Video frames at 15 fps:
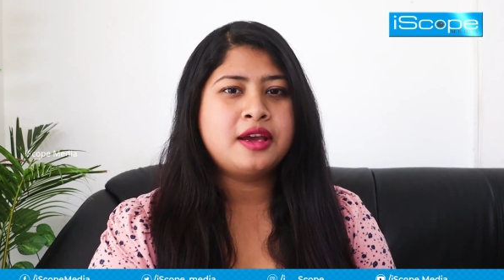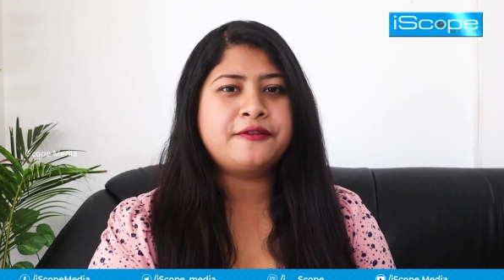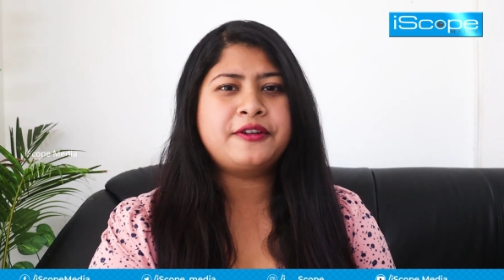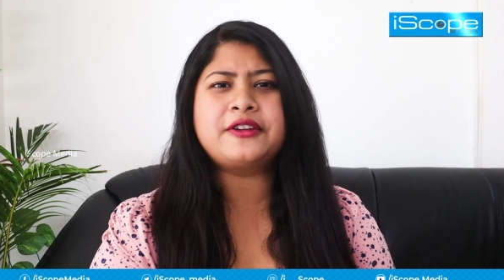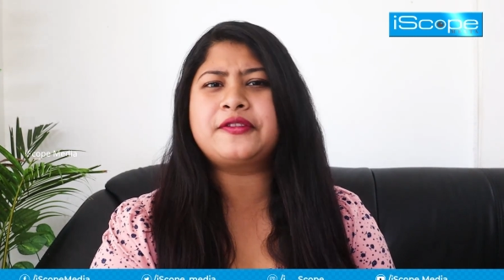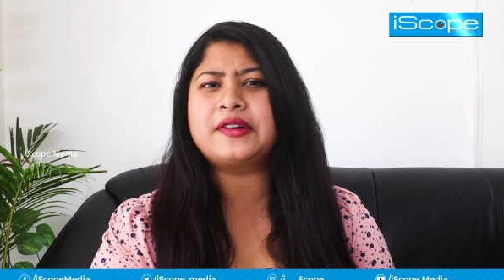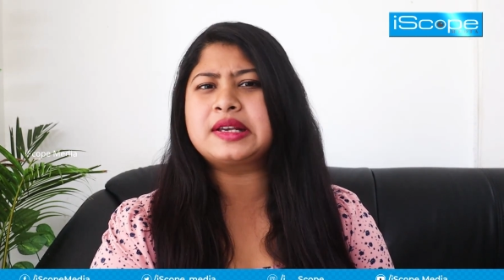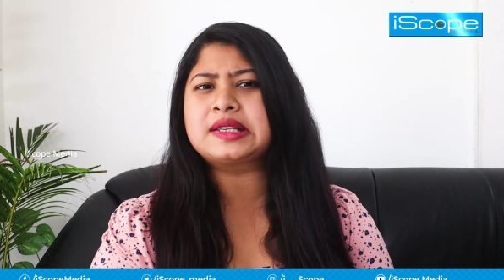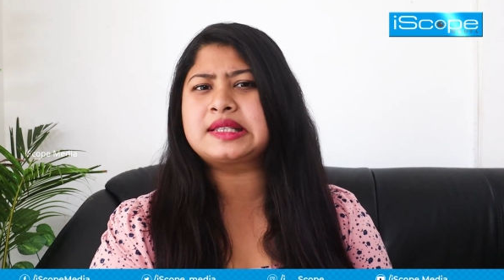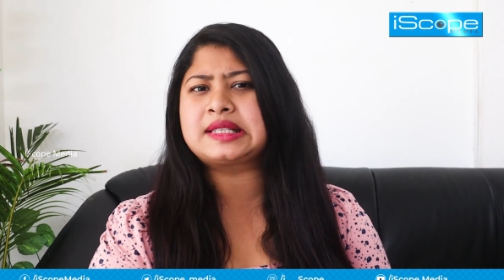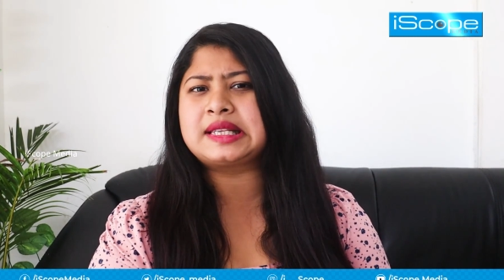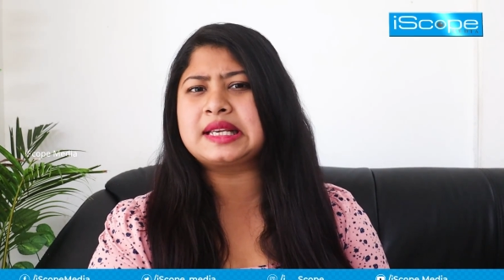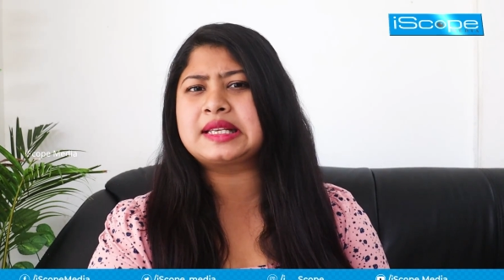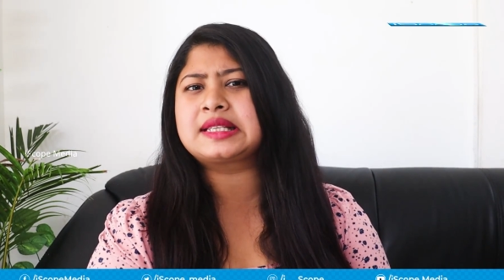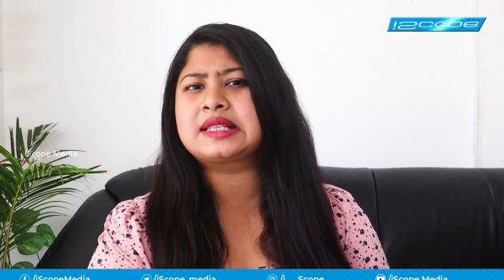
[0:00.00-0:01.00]
FIFA's
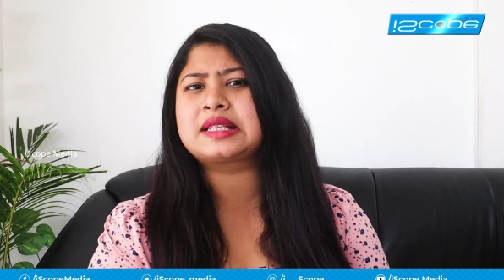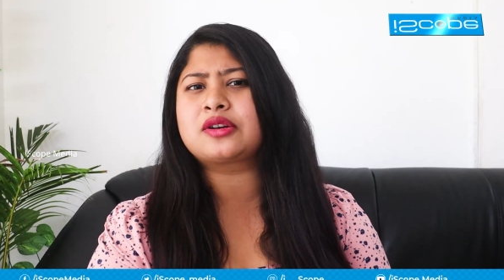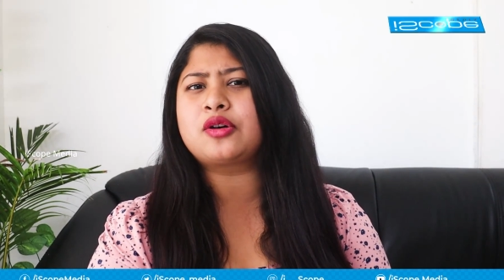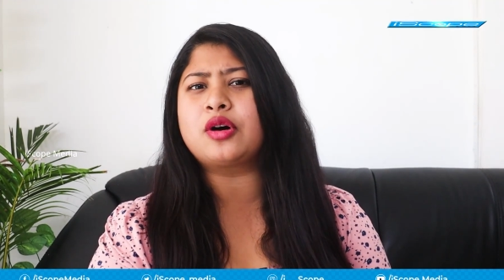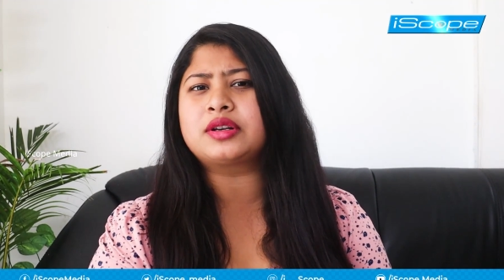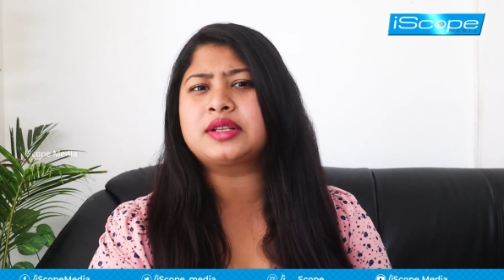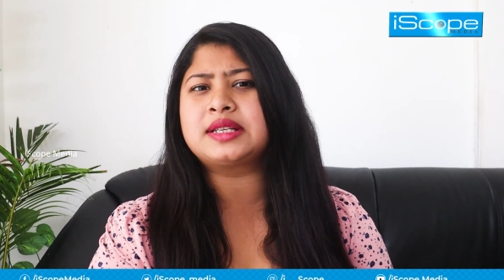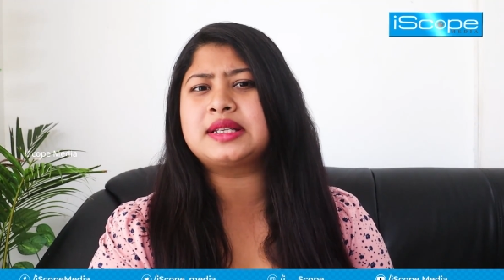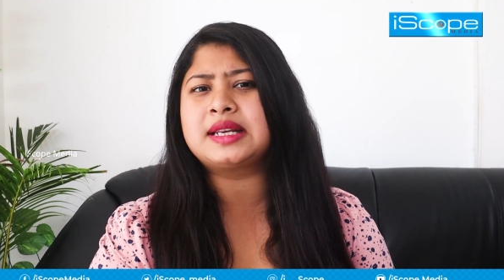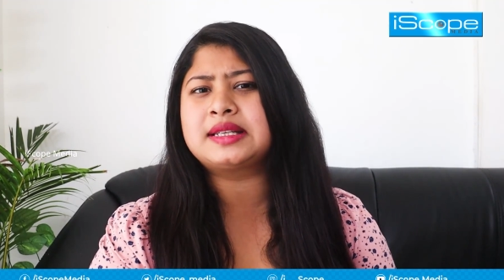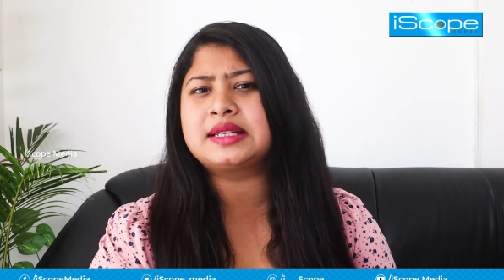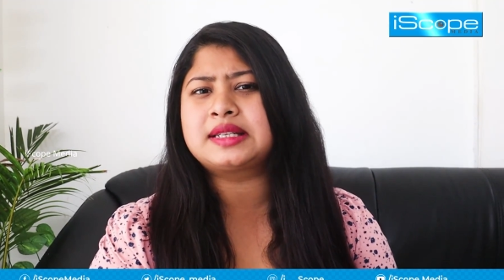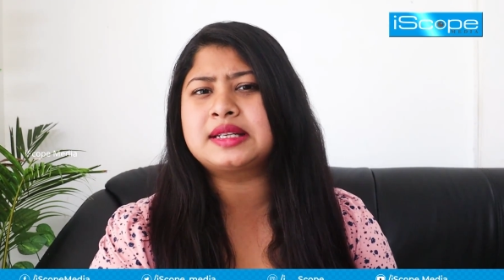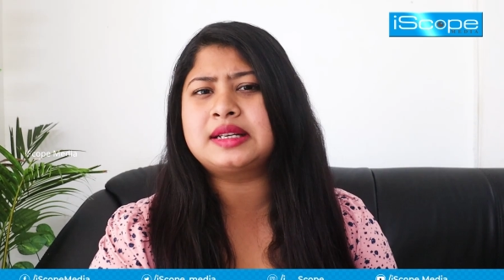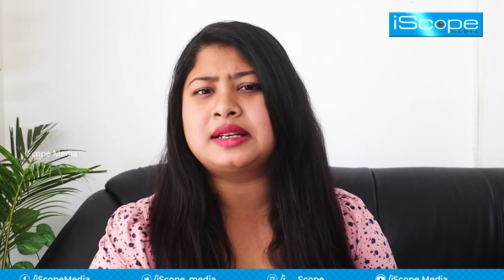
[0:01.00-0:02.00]
6
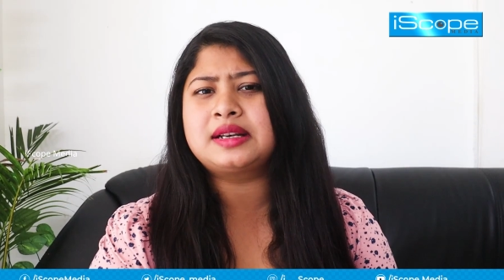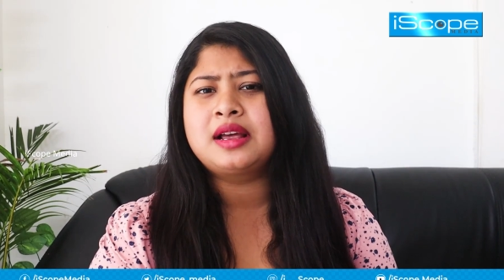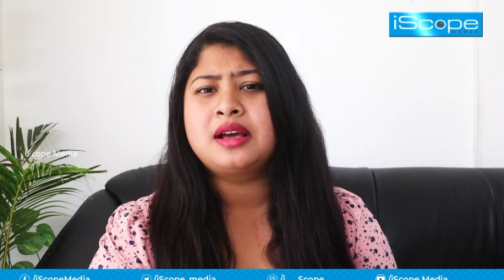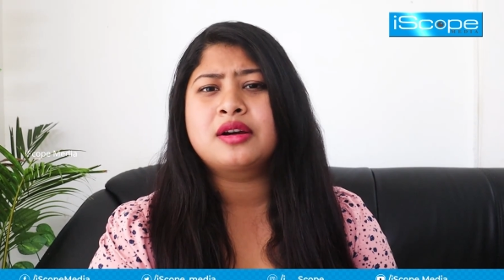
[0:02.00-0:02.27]
continental